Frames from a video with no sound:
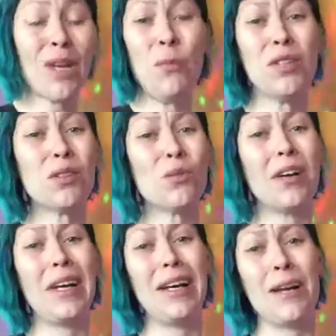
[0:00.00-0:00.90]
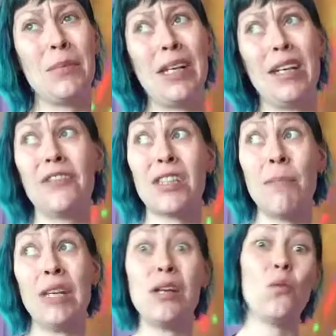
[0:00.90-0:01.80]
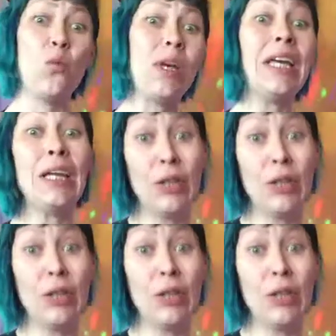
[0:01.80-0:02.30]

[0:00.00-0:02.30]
well, Dori, I mean, if somebody we